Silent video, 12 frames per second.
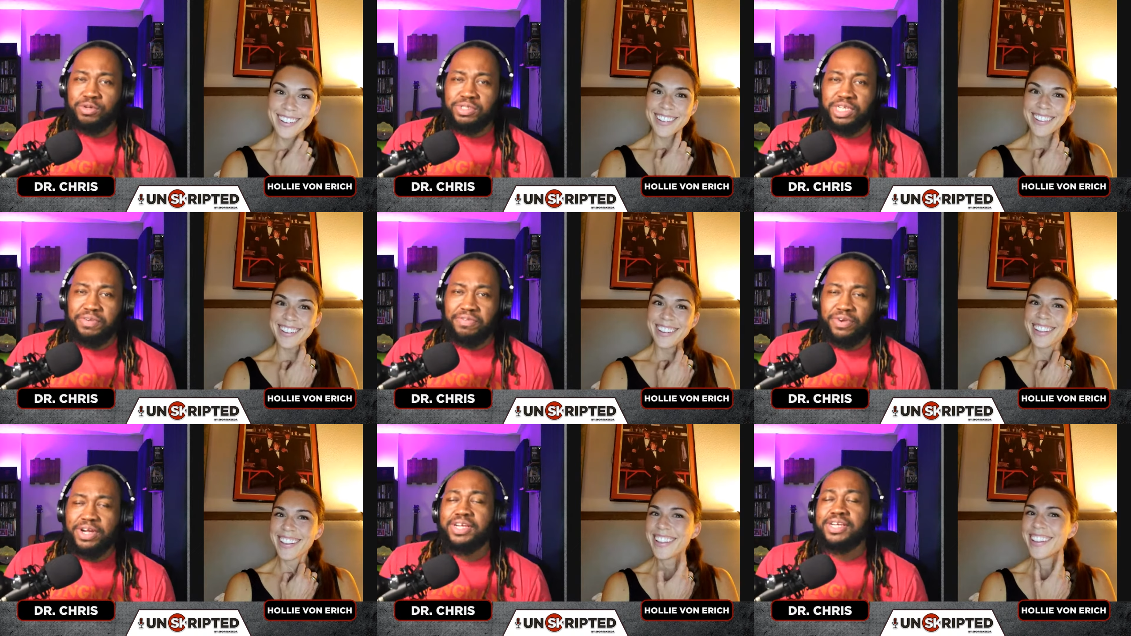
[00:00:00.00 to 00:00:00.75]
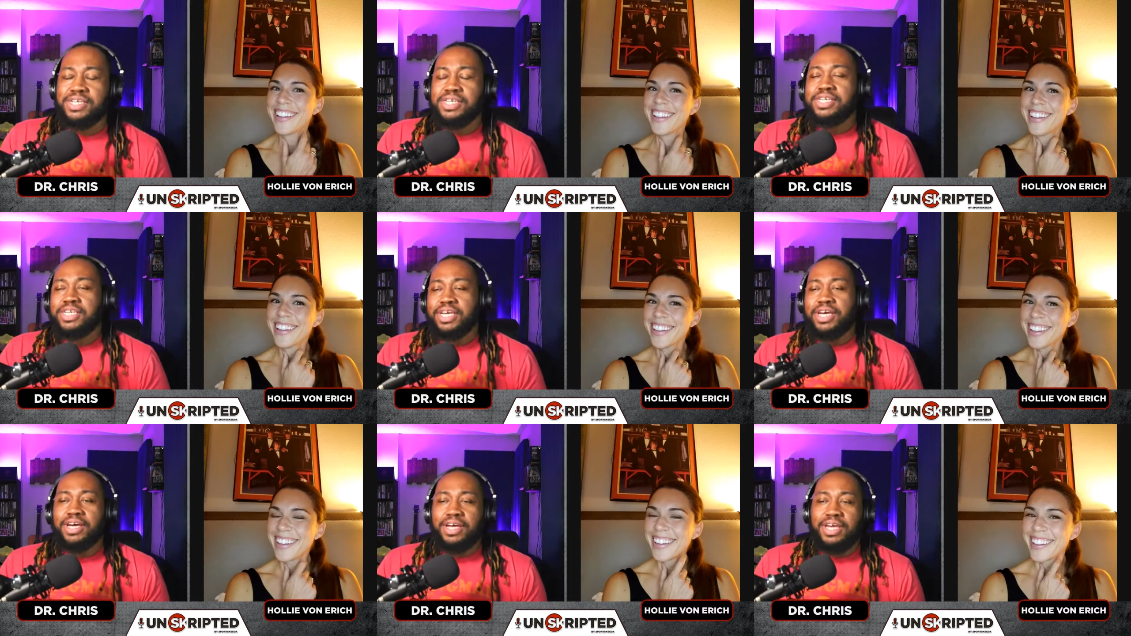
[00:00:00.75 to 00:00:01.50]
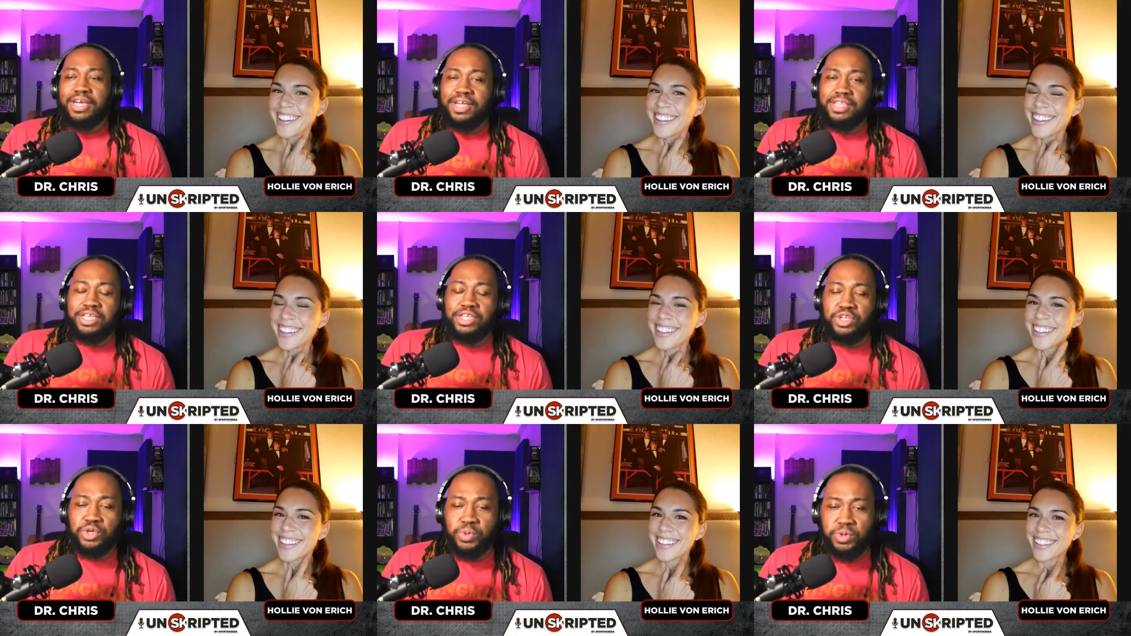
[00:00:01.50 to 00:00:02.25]
Speaker 1: Seven, right? Yeah, and then
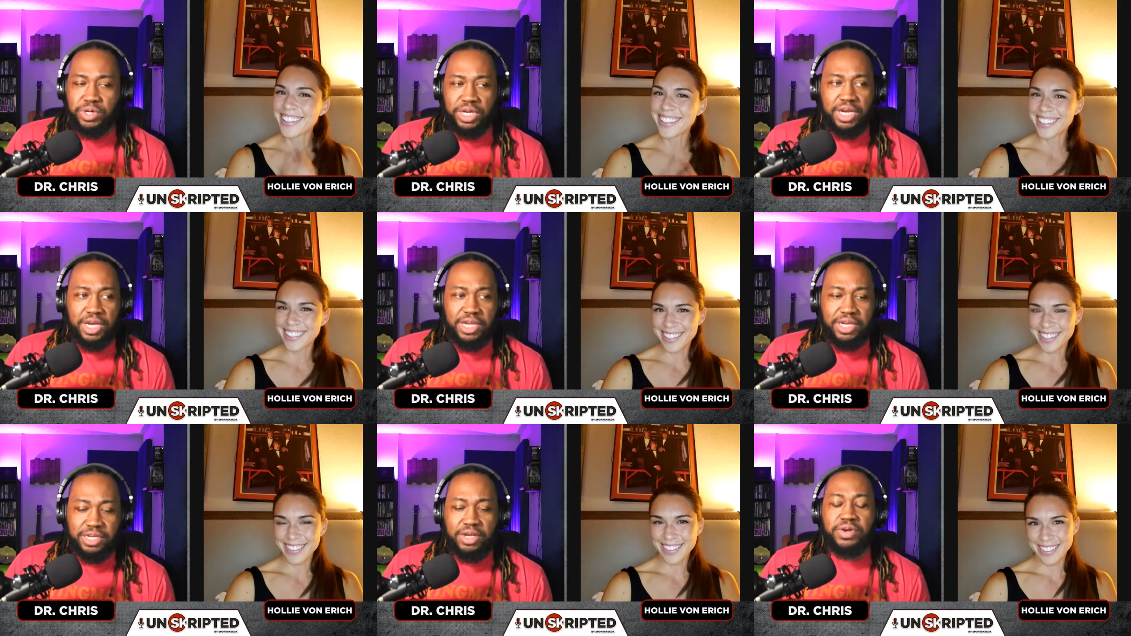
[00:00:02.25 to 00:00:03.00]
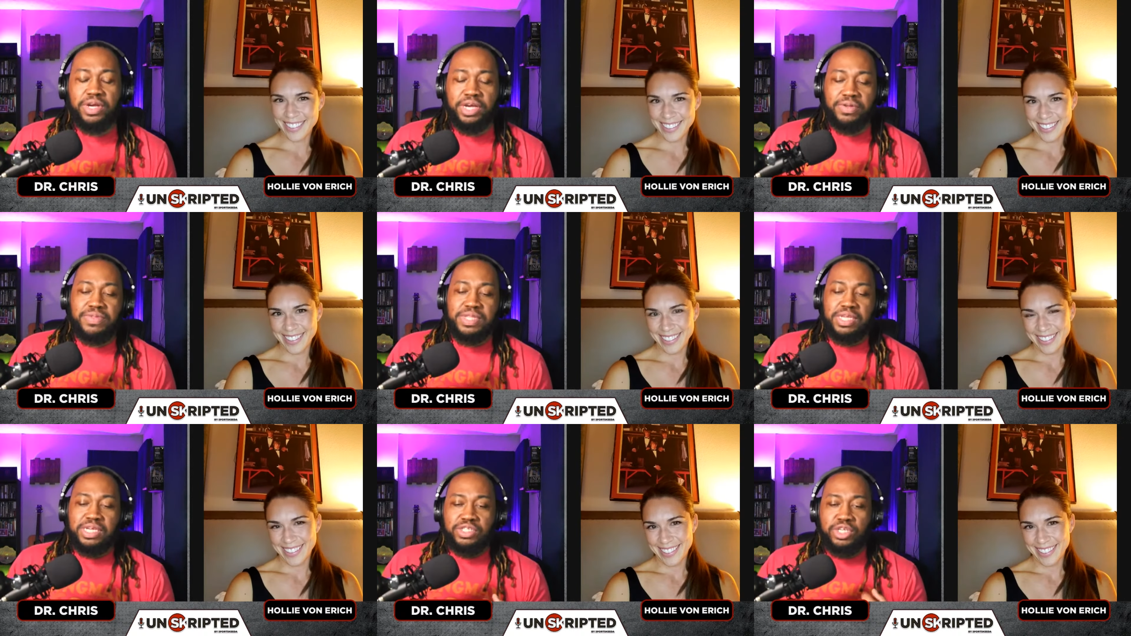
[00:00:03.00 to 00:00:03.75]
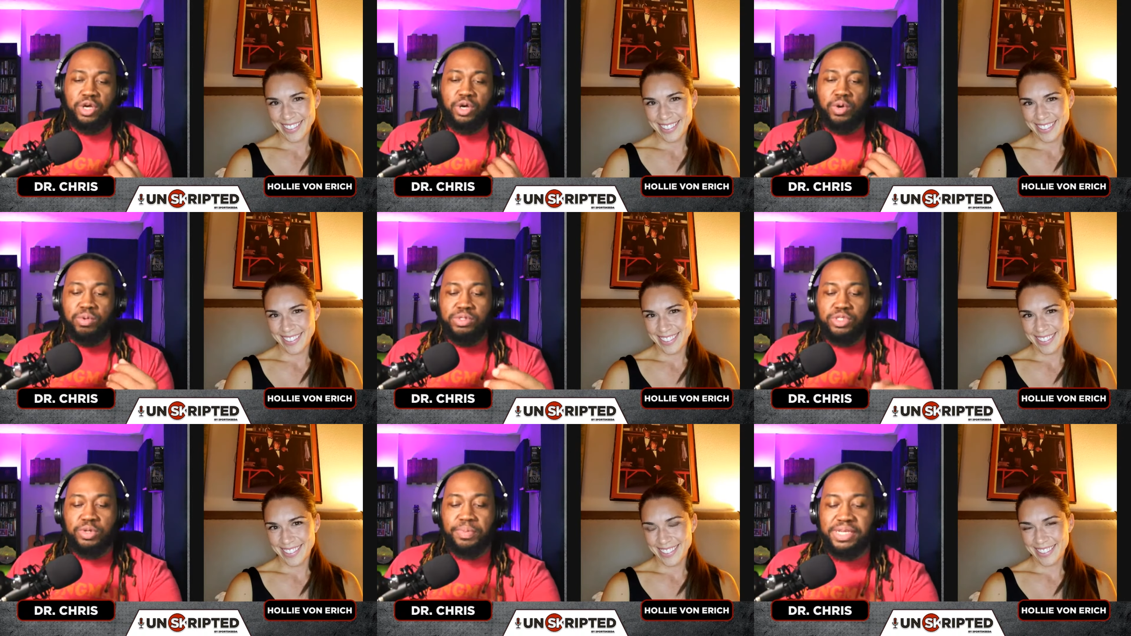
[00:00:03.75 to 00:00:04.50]
you were nine. Okay, so
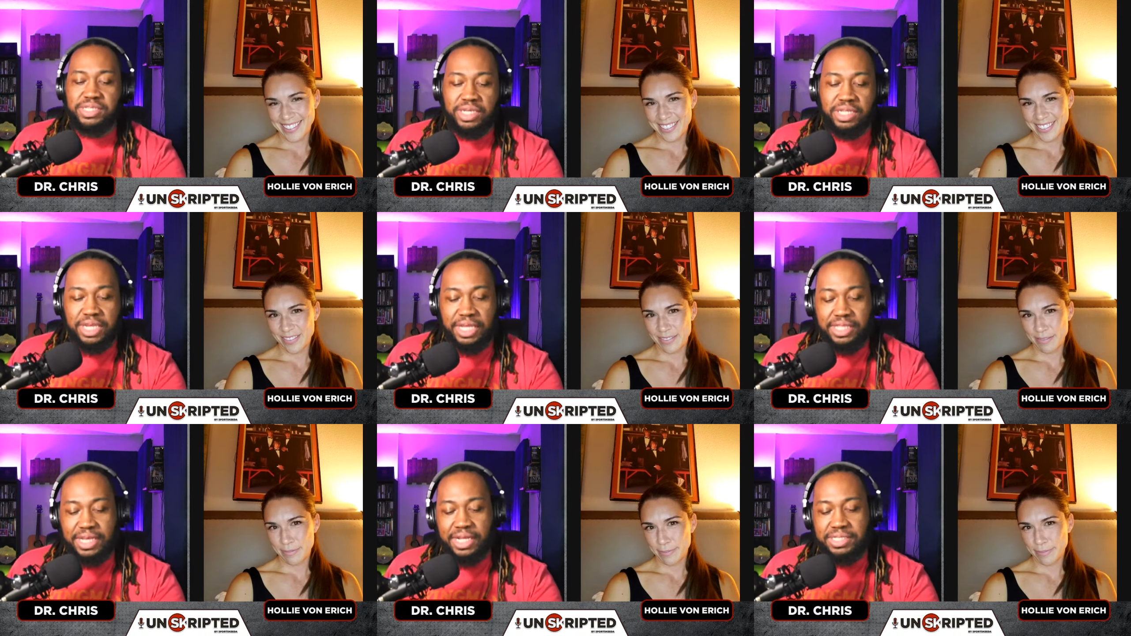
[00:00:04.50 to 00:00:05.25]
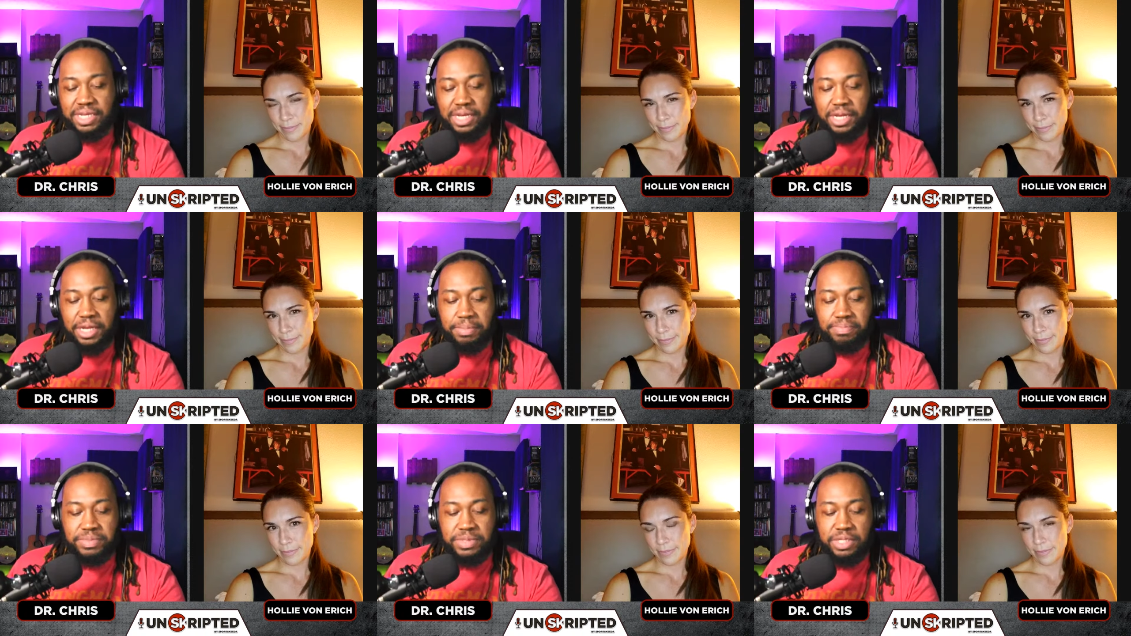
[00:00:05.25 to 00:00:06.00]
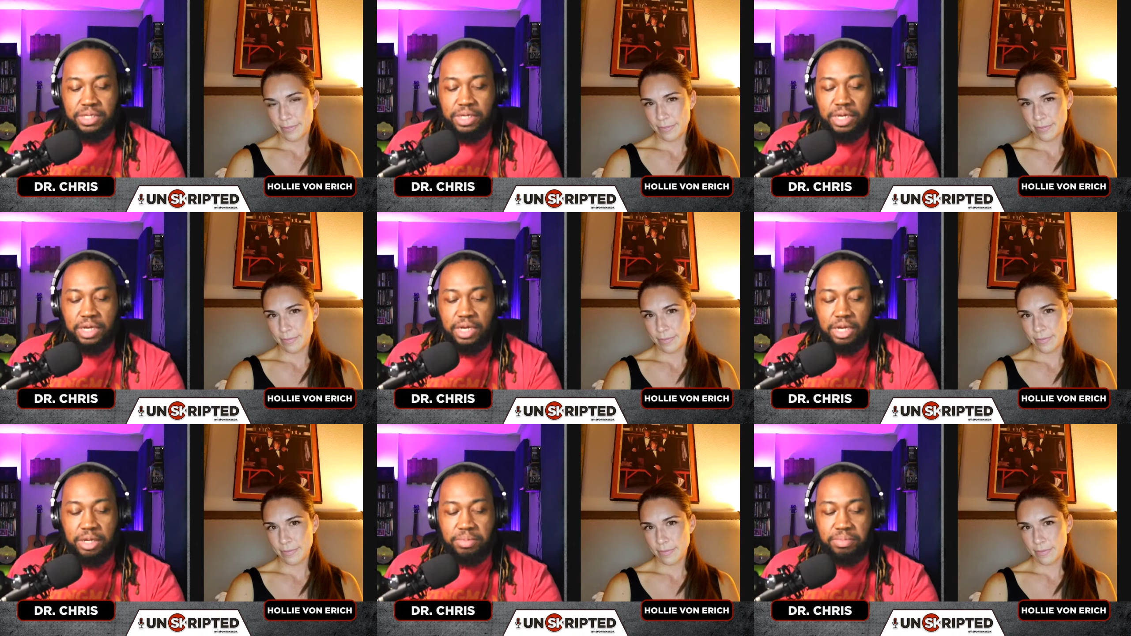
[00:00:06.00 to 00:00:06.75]
so basically at that time,
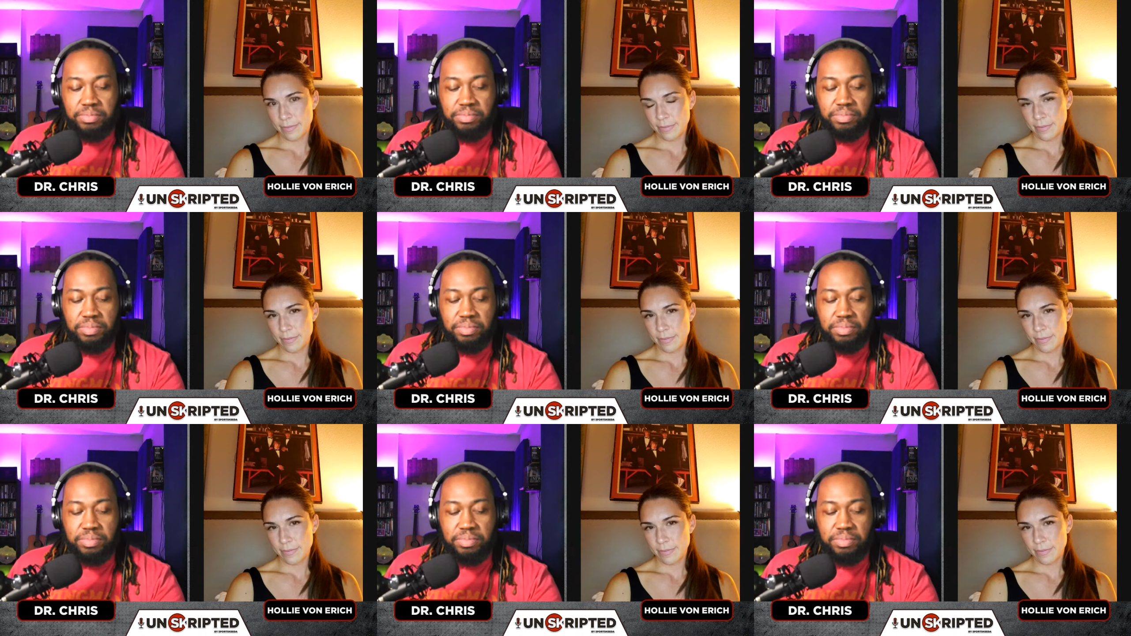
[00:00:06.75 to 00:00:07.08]
um,